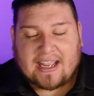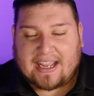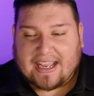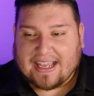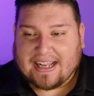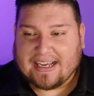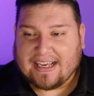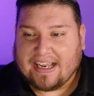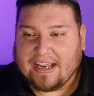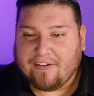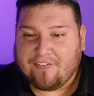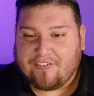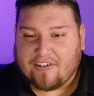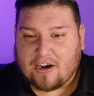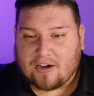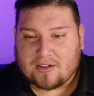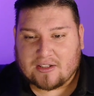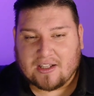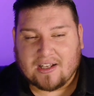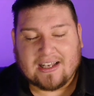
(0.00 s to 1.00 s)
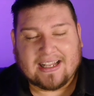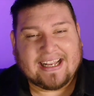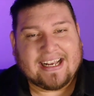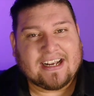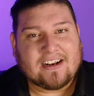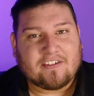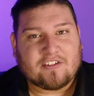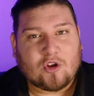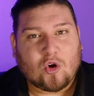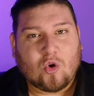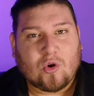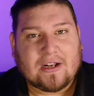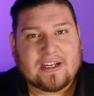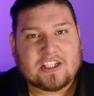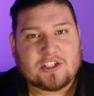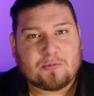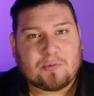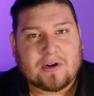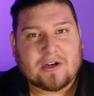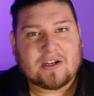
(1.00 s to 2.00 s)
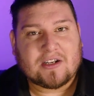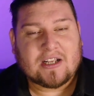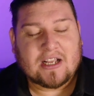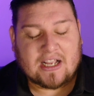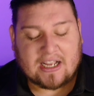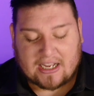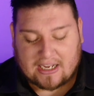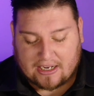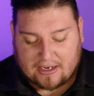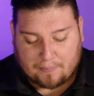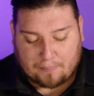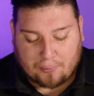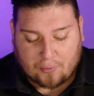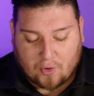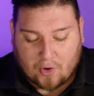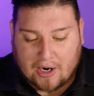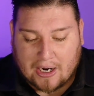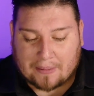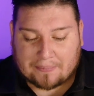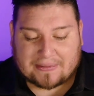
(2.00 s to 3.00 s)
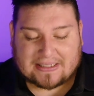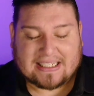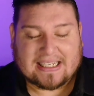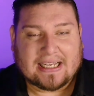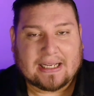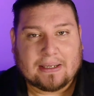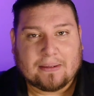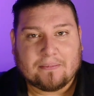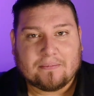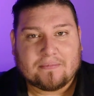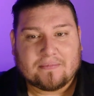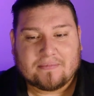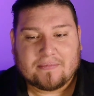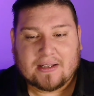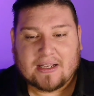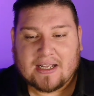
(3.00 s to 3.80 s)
And he felt the leading of the Holy Spirit prompt him